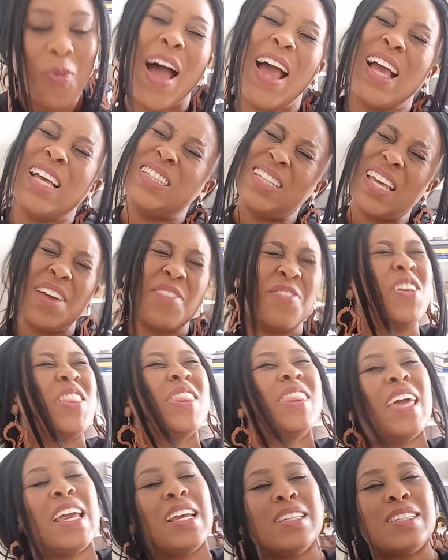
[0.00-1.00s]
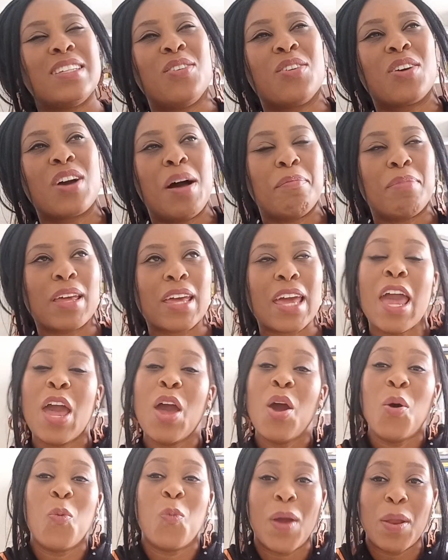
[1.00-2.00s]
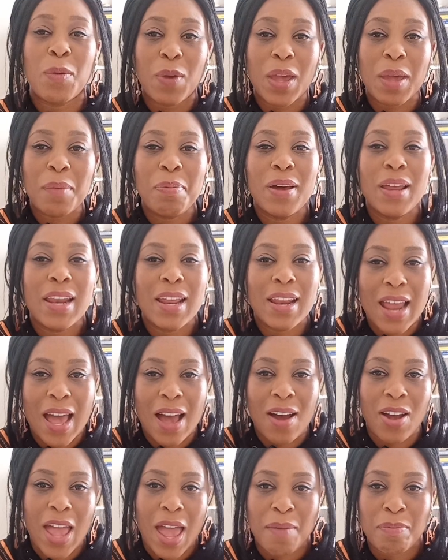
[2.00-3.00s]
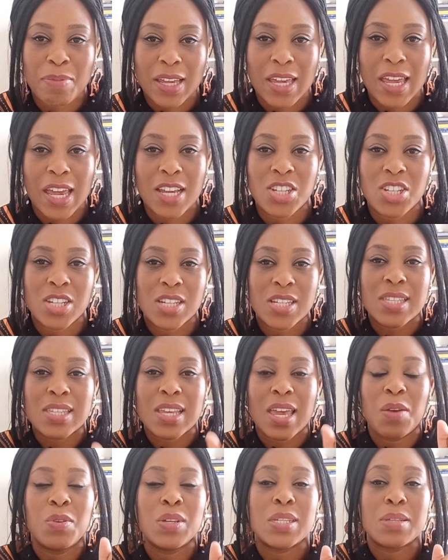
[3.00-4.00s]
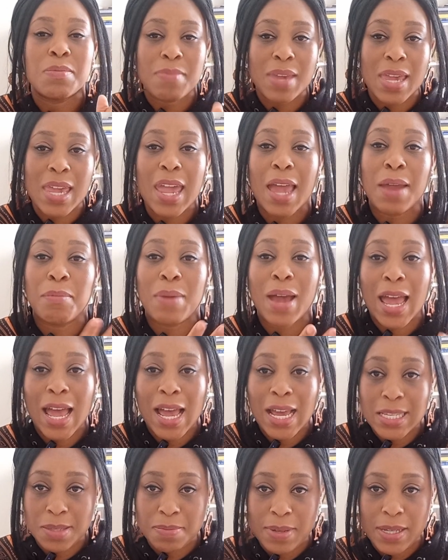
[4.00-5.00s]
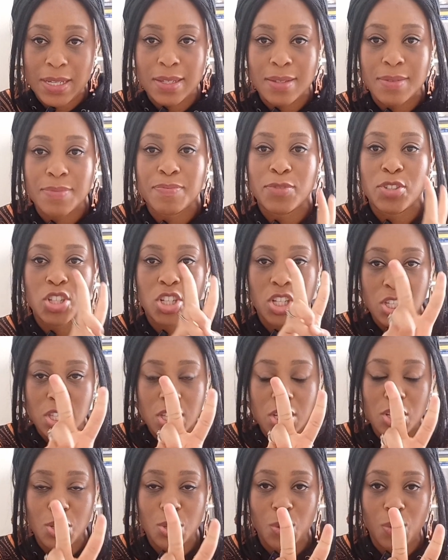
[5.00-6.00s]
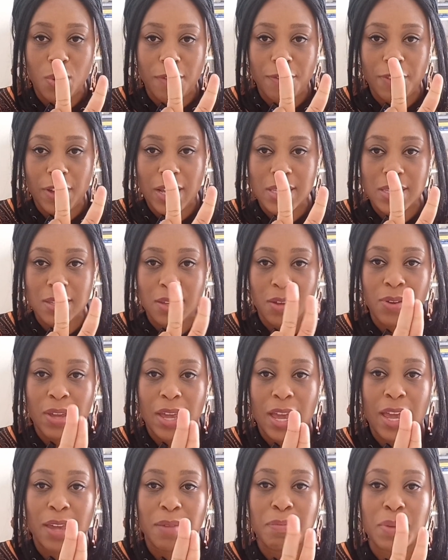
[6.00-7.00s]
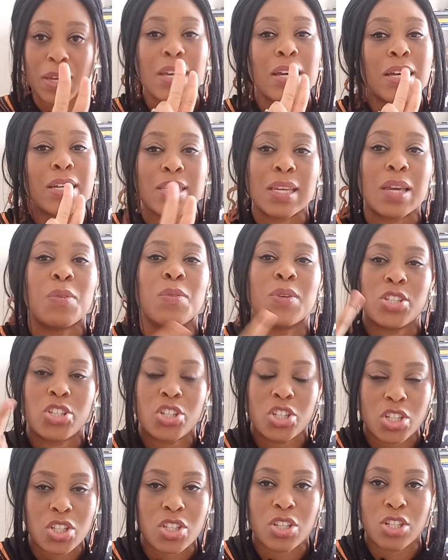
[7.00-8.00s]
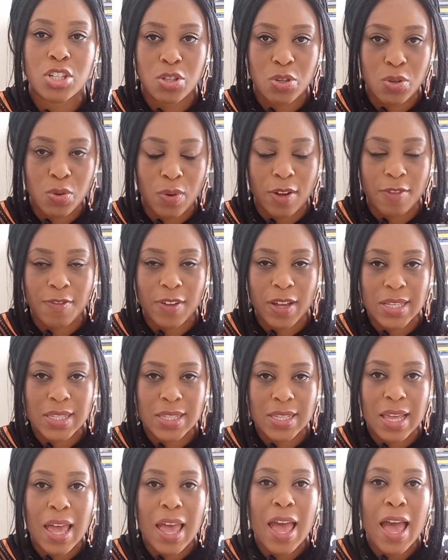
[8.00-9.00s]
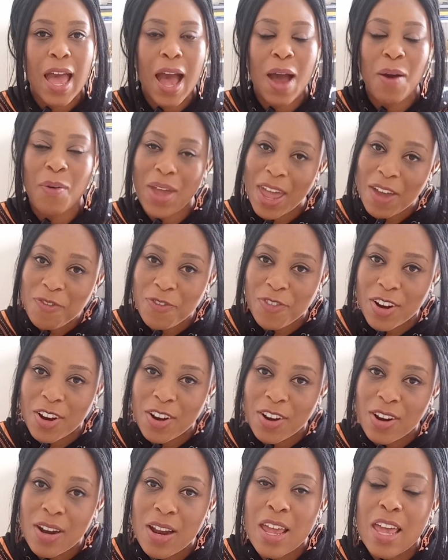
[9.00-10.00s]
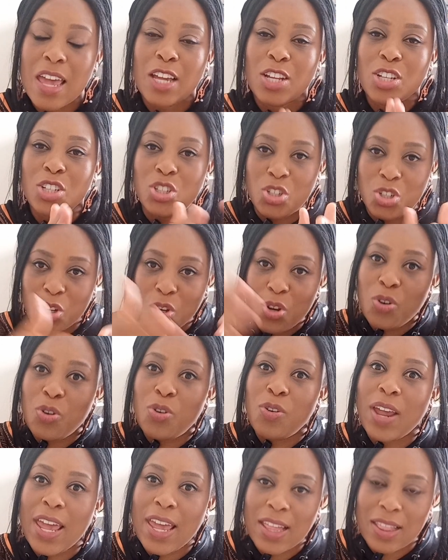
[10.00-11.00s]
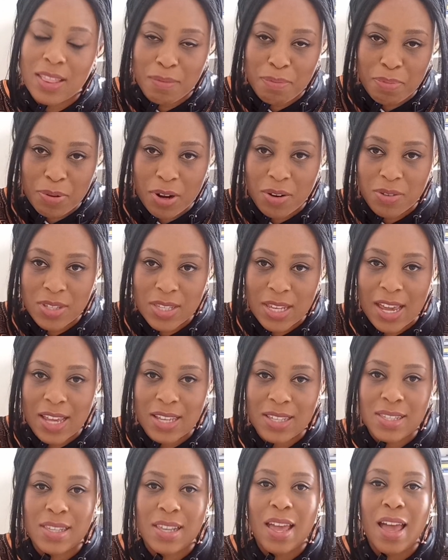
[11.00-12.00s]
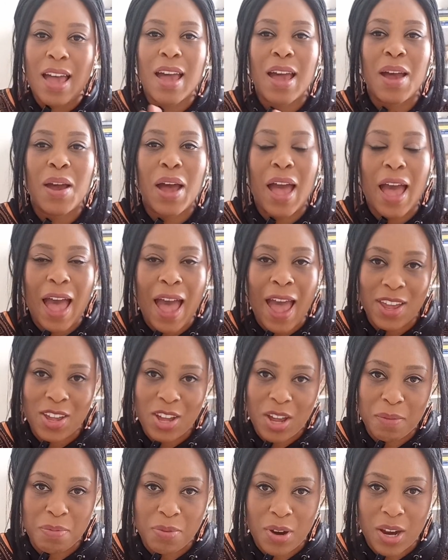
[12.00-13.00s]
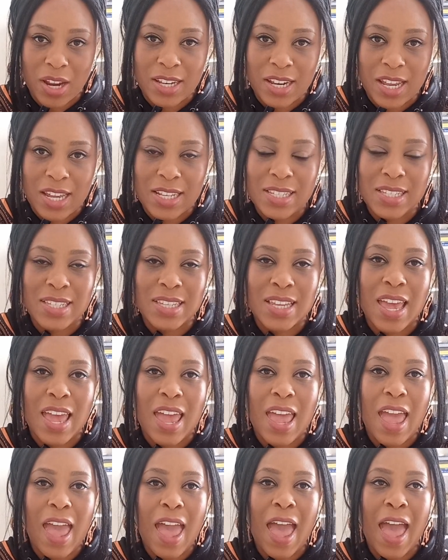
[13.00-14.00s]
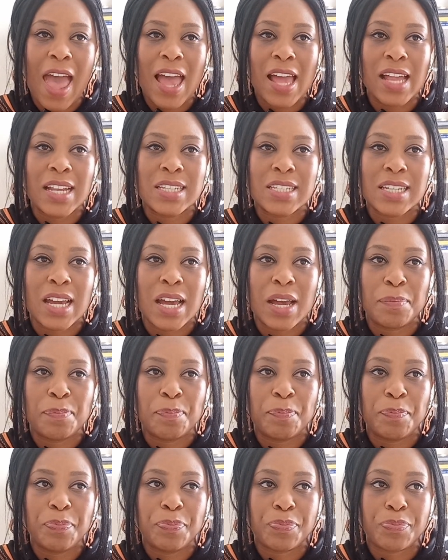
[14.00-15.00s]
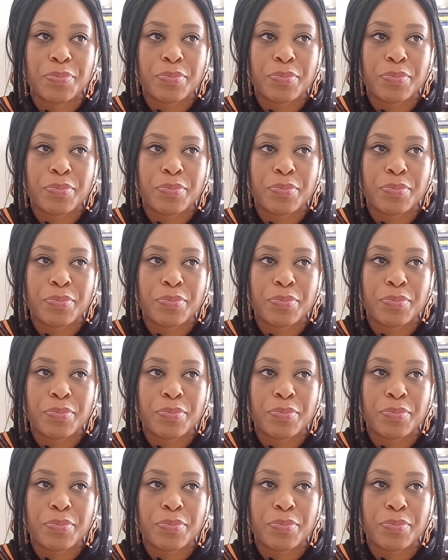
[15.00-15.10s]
Why is everything so complicated? When we put in our applications, it was me and my husband, just the two of us, okay? Because it was just the two of us. However, during the process, I got pregnant and I